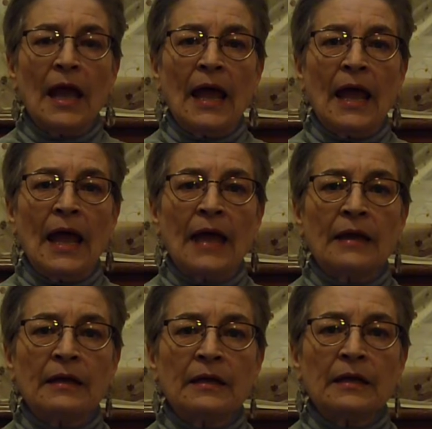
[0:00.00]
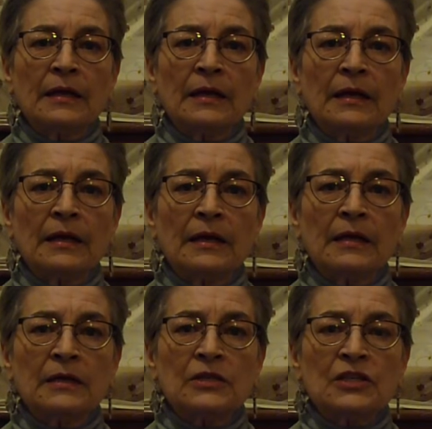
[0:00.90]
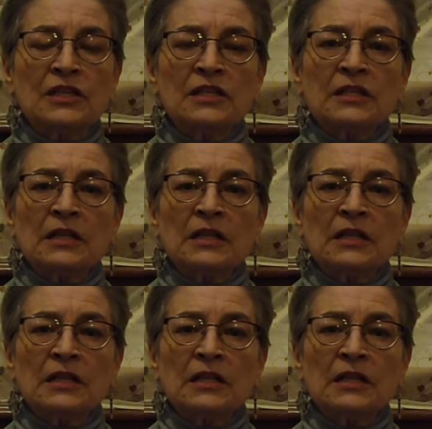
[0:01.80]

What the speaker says: and she's